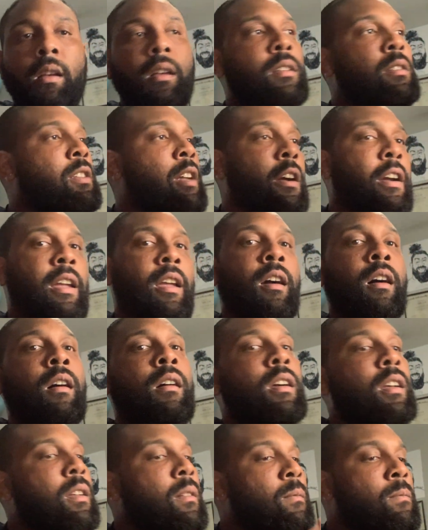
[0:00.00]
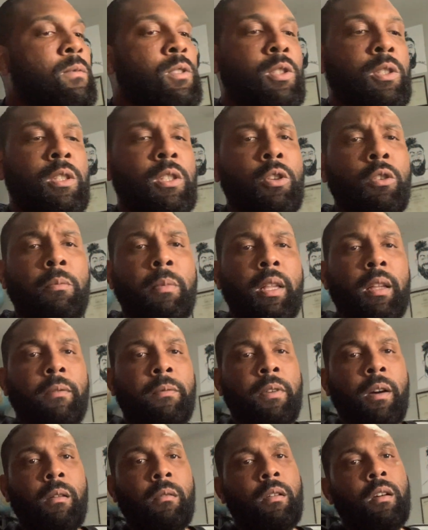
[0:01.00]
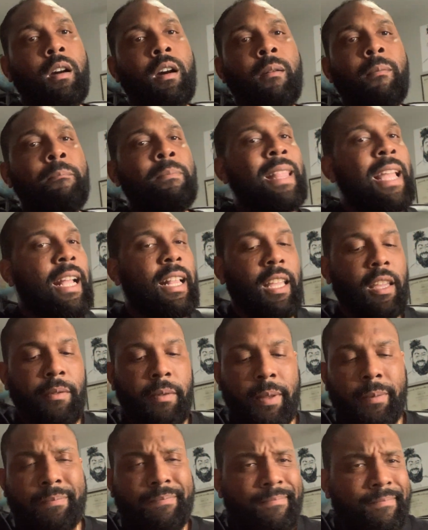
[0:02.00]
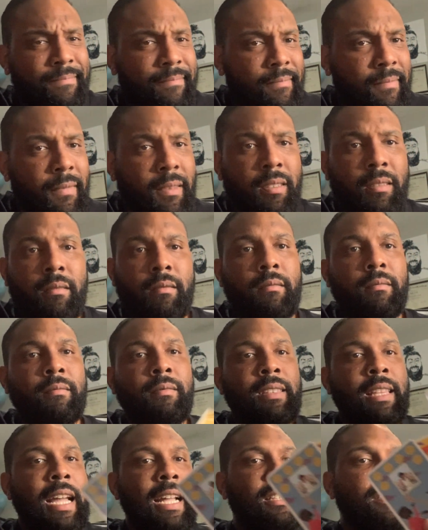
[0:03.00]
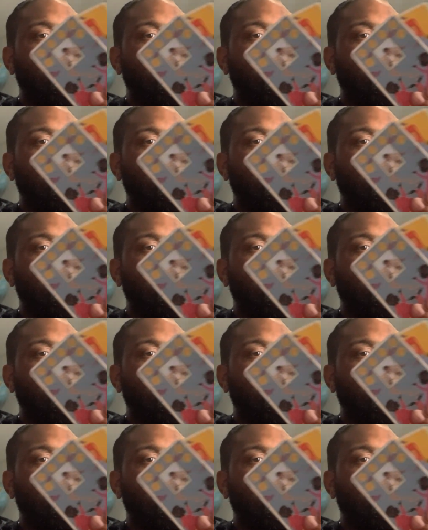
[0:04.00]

Sorry, y'all. 2-minute phone call, not even. That's